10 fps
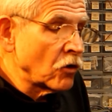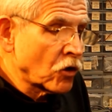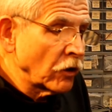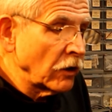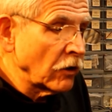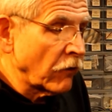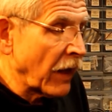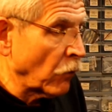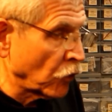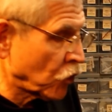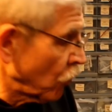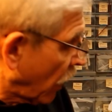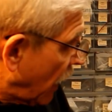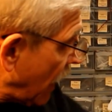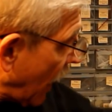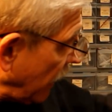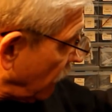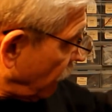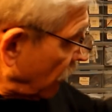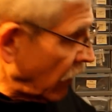couldn't do that? Well, sure. I
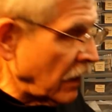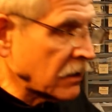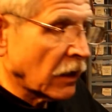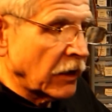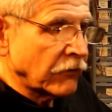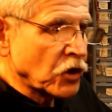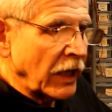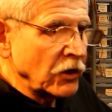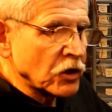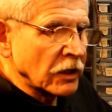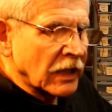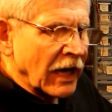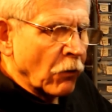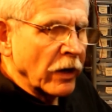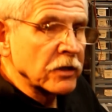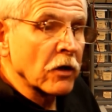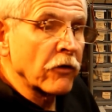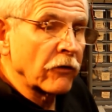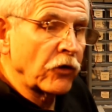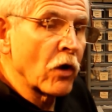could very easily have changed it that way so
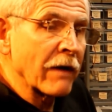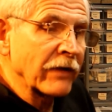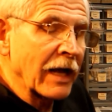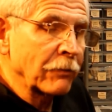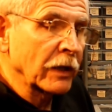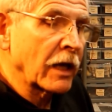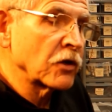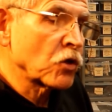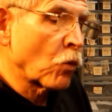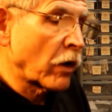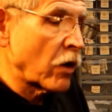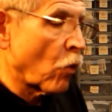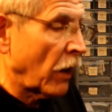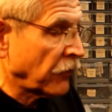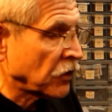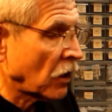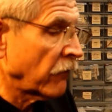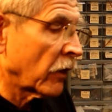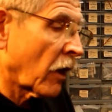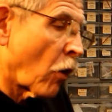that if you have an application where you want the
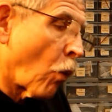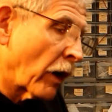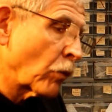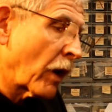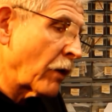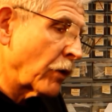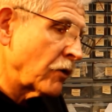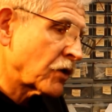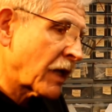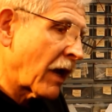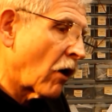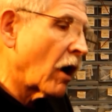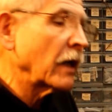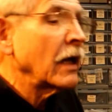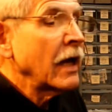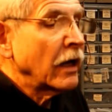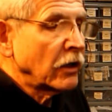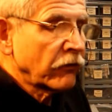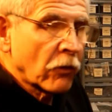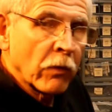servo to go one way when you say on, a
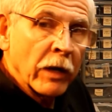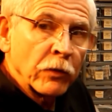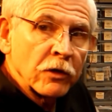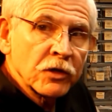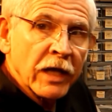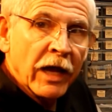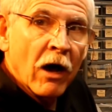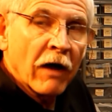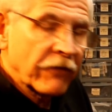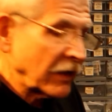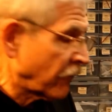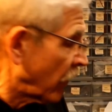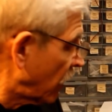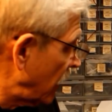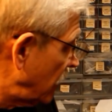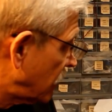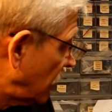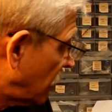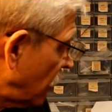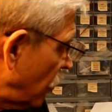different way when you say off, that's very easy to do.